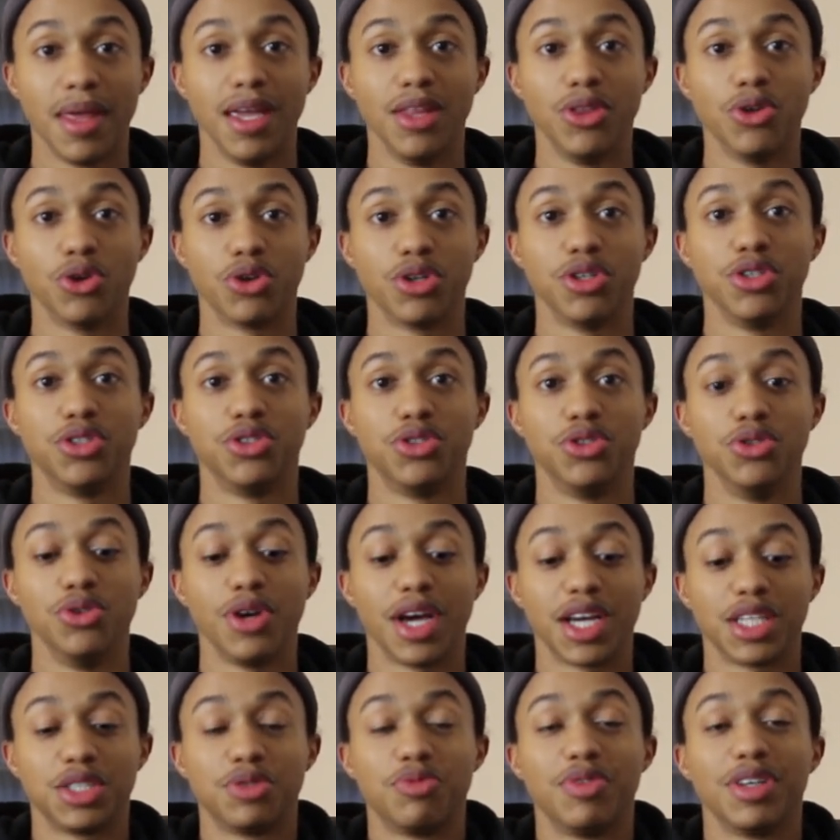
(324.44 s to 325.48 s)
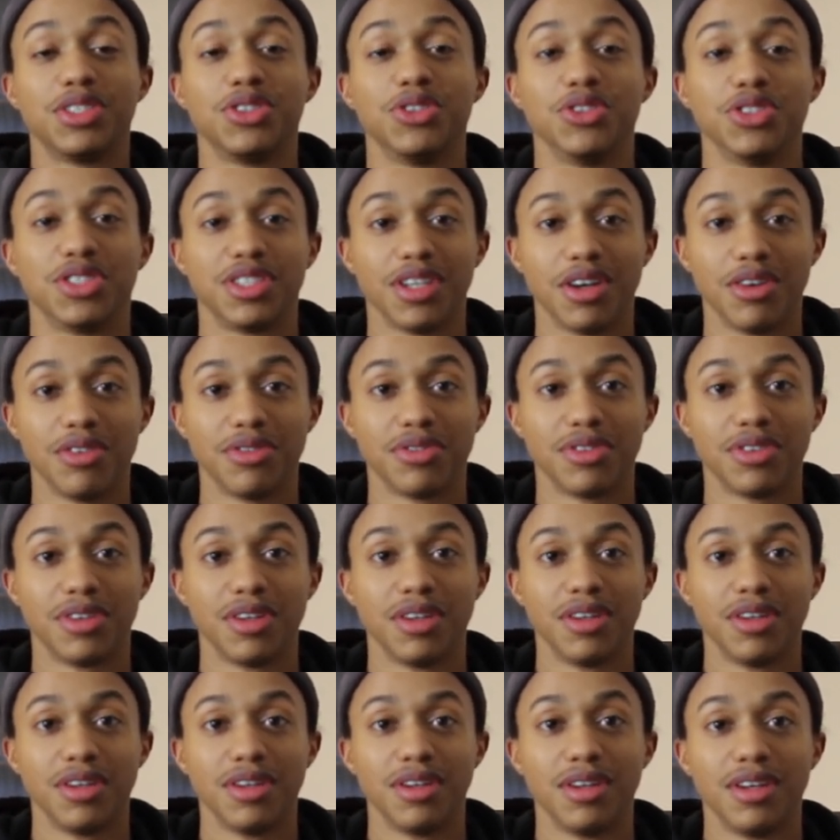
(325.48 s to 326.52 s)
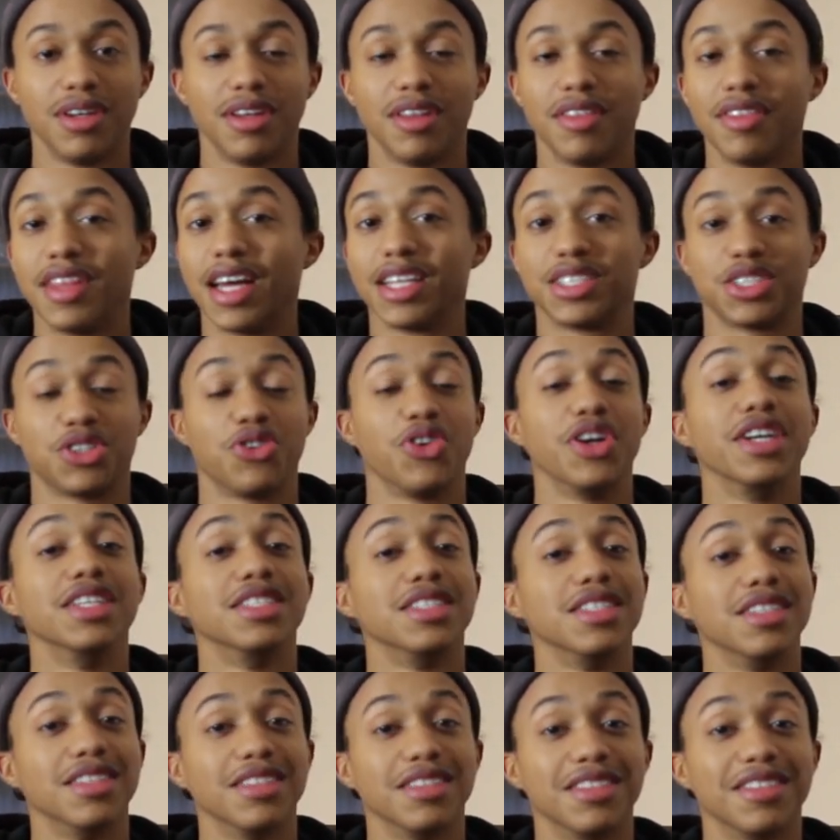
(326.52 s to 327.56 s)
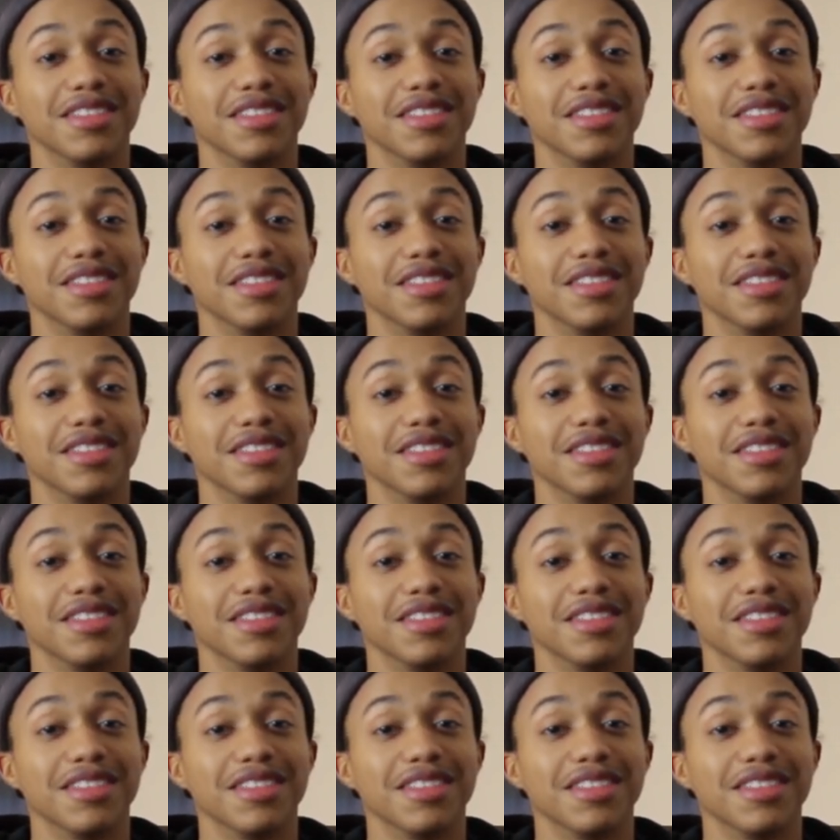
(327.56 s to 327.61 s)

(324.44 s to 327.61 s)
in order to express yourself. That's crazy.